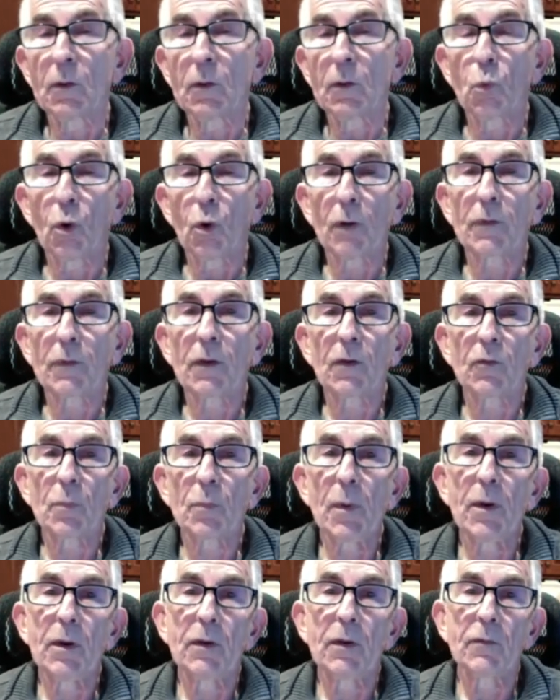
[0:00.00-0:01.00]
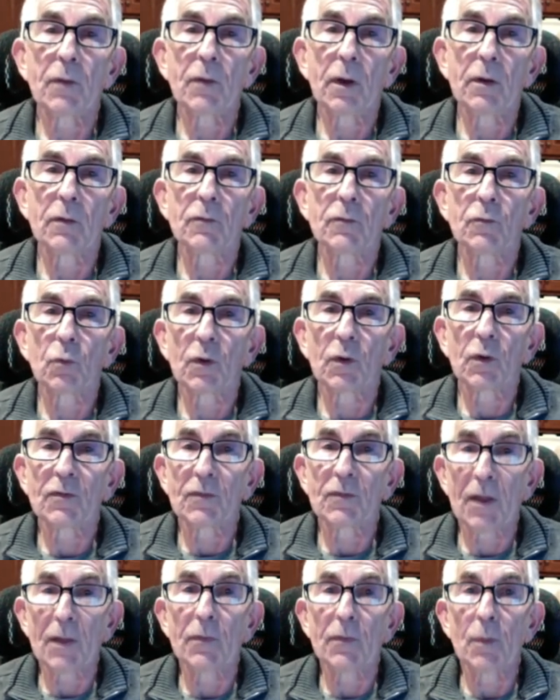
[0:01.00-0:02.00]
work that Aspinity has done is to
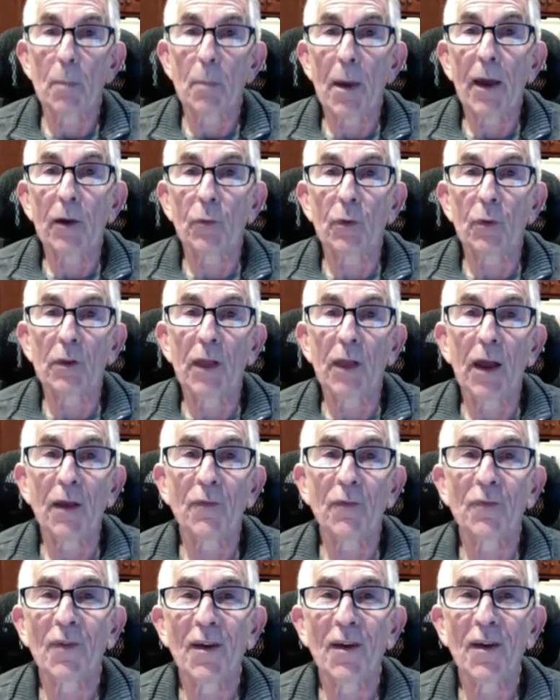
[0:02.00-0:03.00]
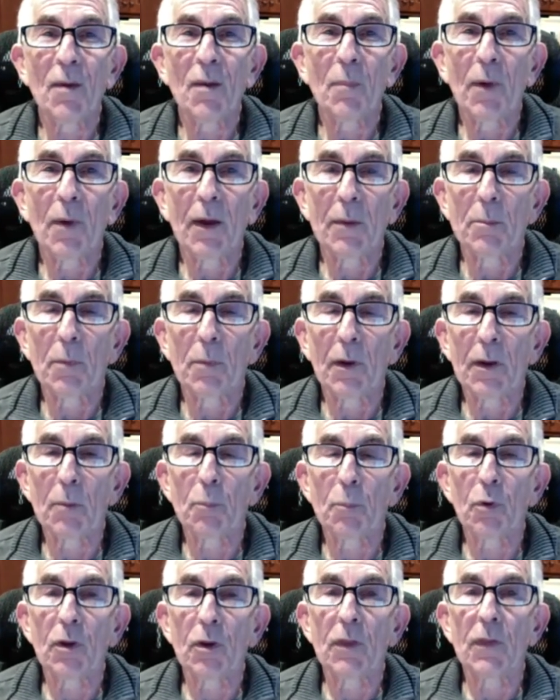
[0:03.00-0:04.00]
extend the battery life by
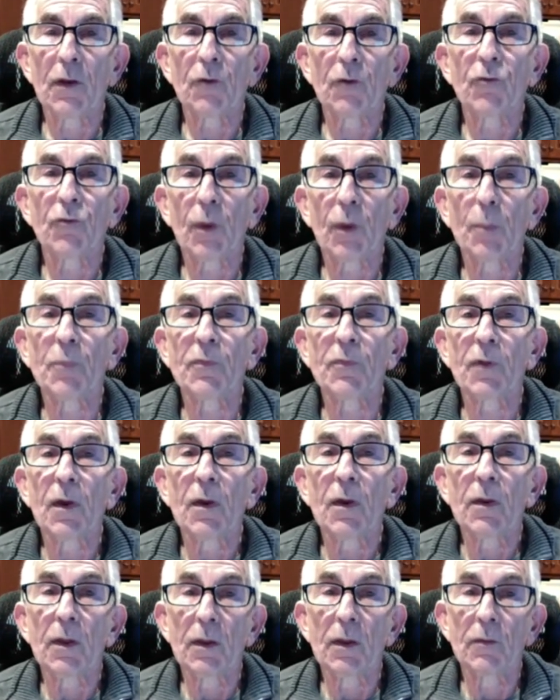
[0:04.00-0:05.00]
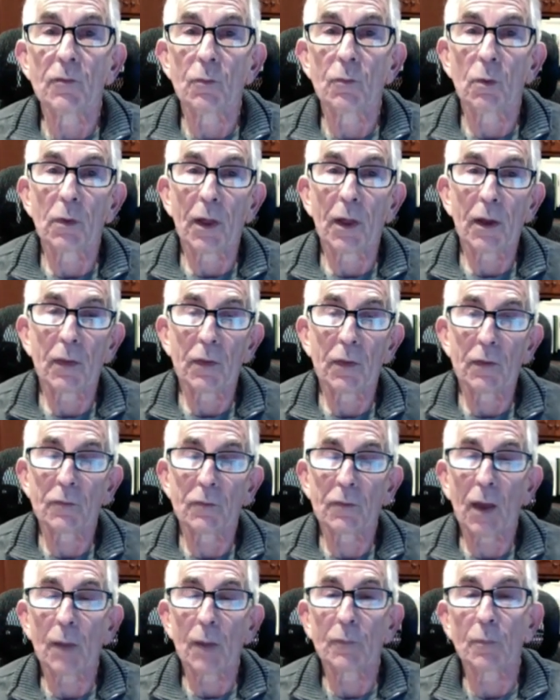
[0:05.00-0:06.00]
putting their chips into a lot of these
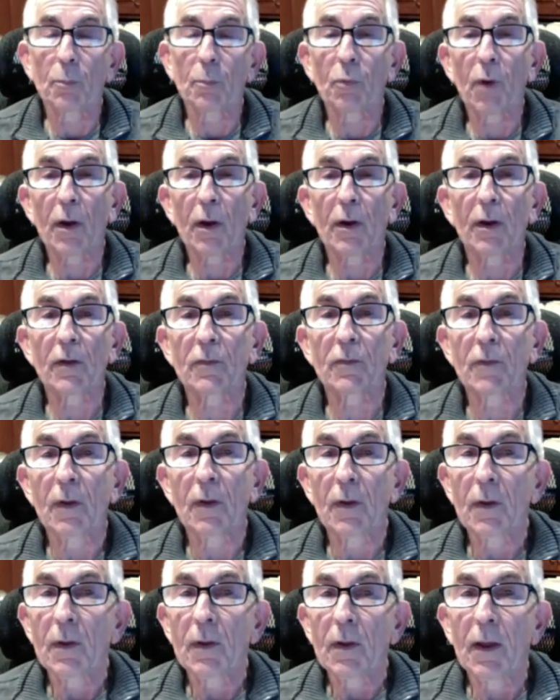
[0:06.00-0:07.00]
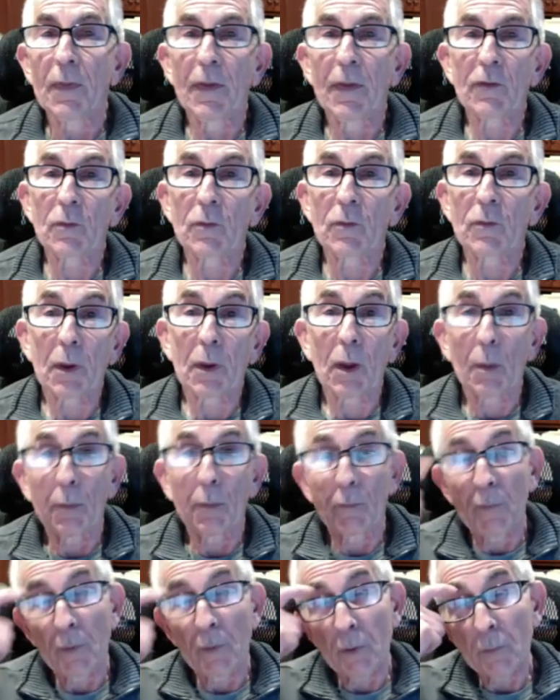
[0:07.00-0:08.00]
types of products. And that's going to become
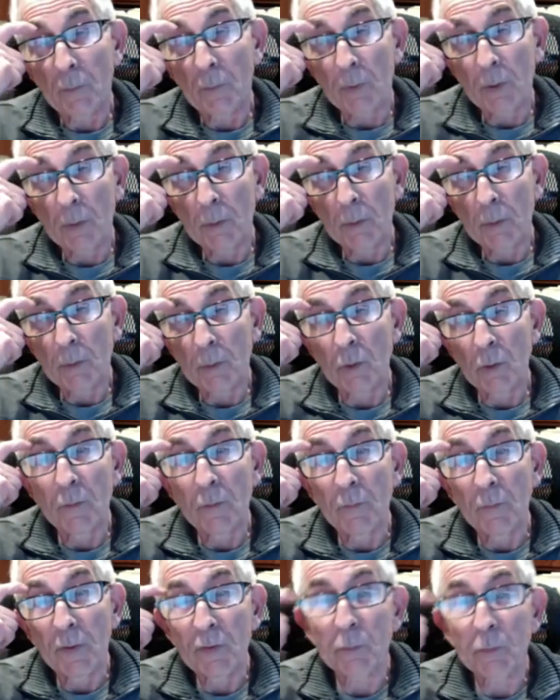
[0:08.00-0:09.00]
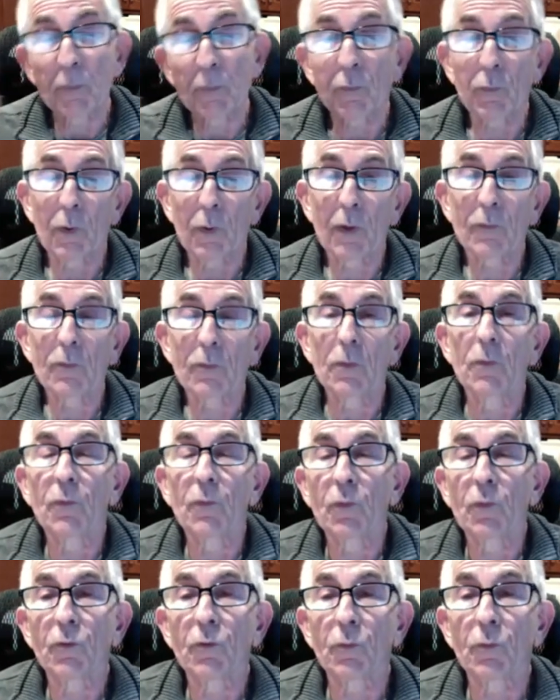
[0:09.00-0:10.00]
a very, very good investment for us in the
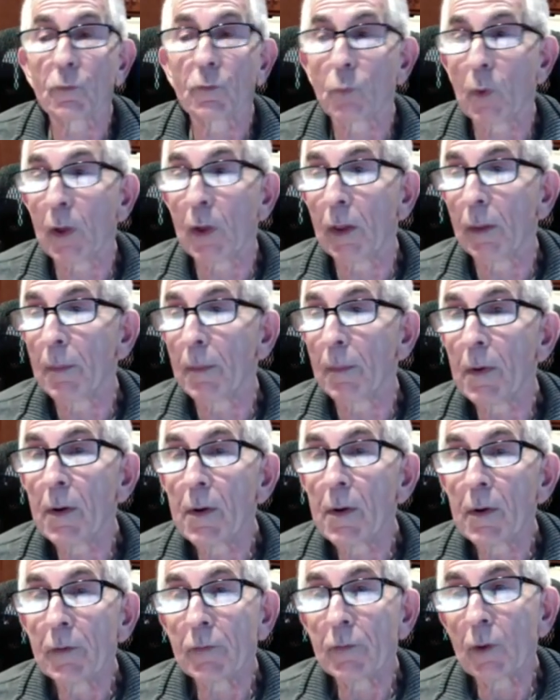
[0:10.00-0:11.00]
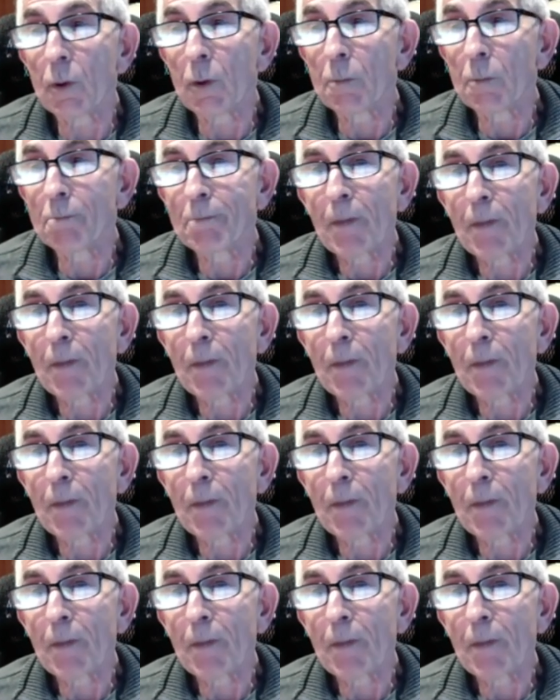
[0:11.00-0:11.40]
future as well. So,